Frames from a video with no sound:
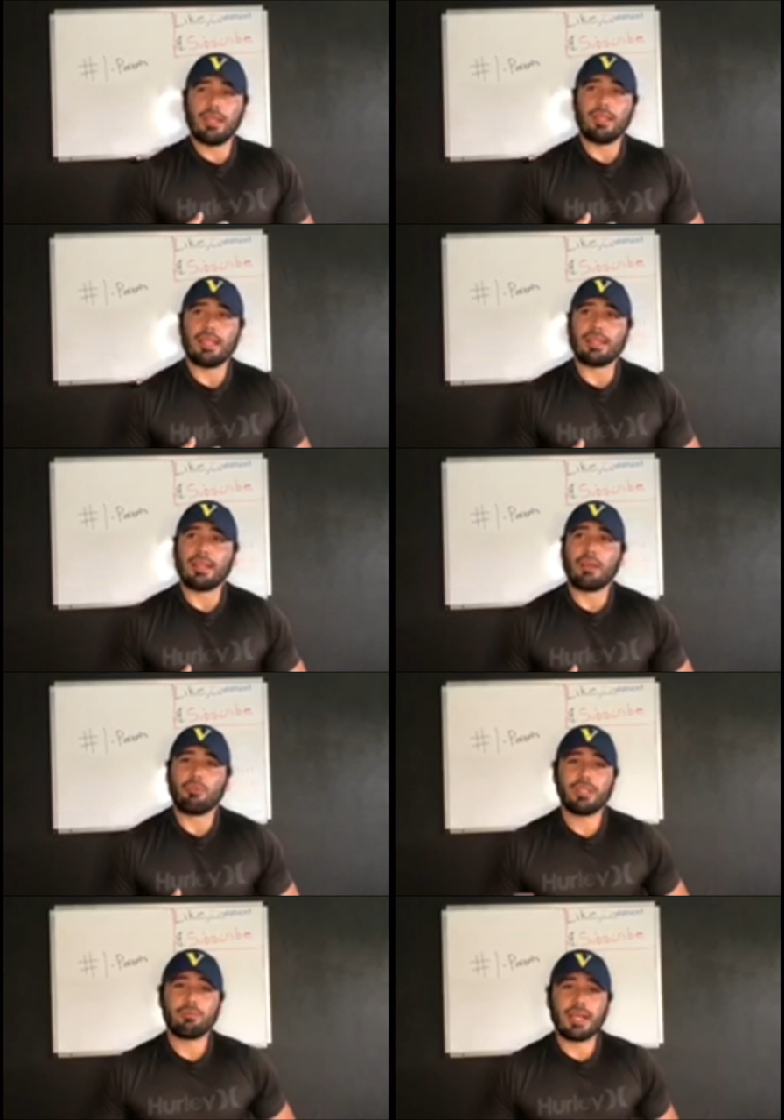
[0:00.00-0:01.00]
I
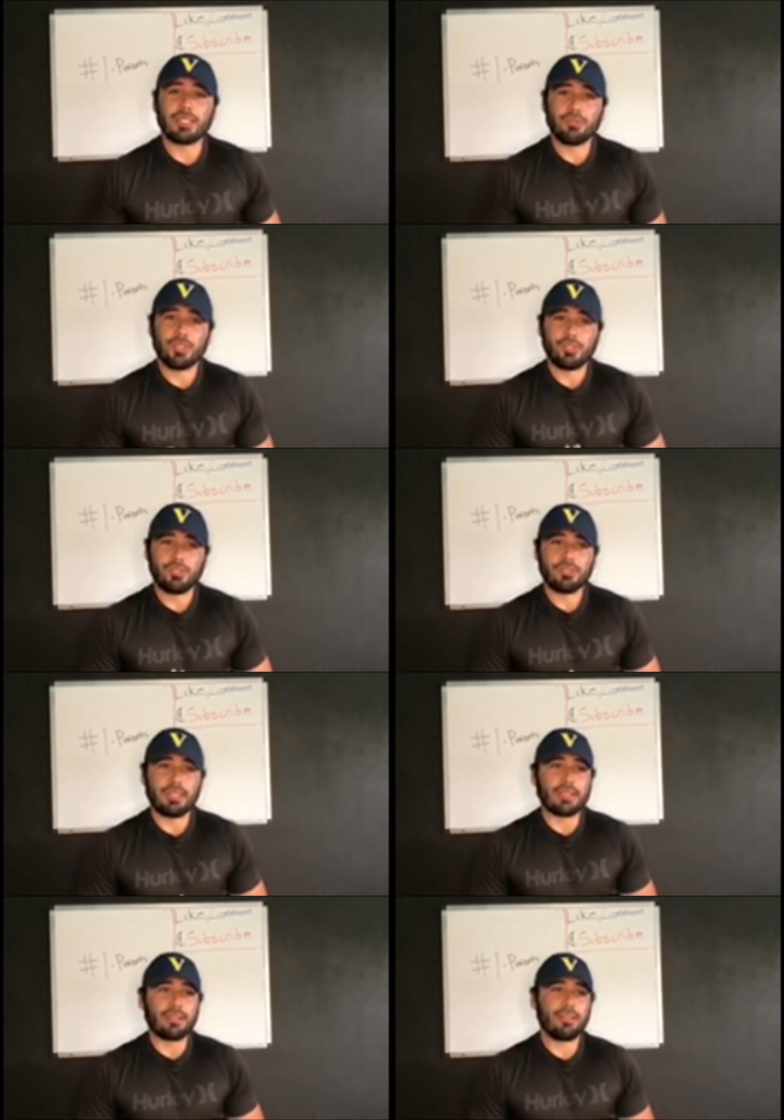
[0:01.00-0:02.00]
wanted basketball shoes. I
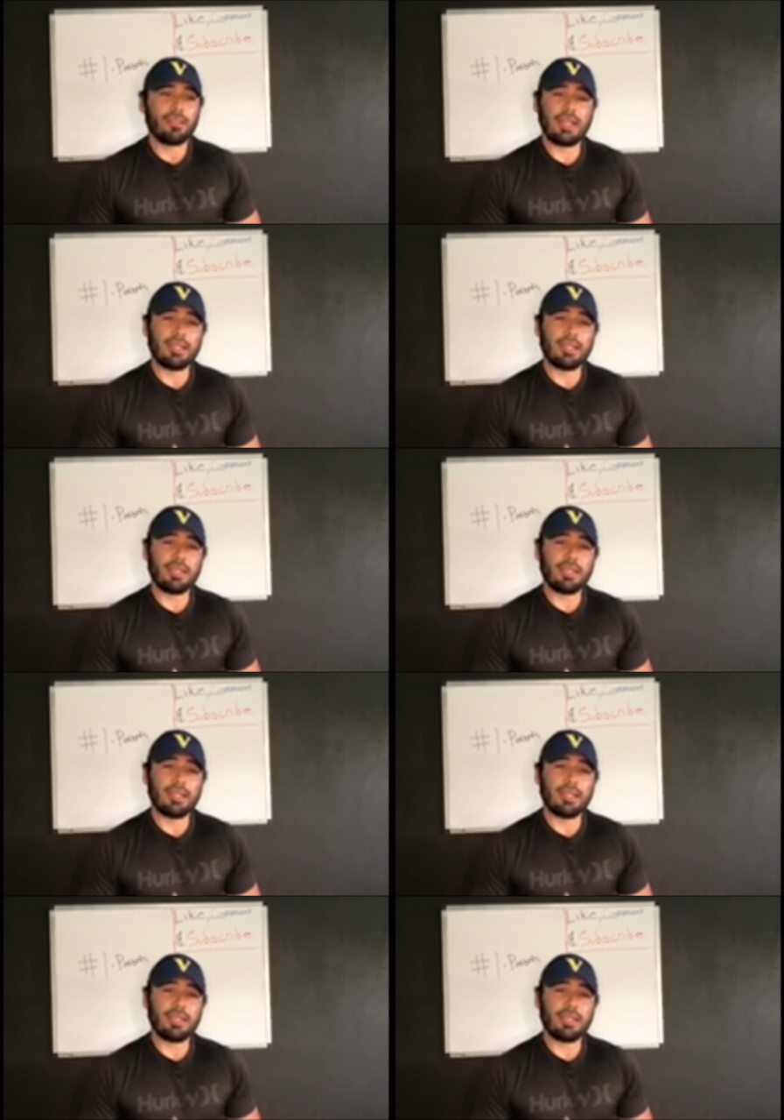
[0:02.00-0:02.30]
always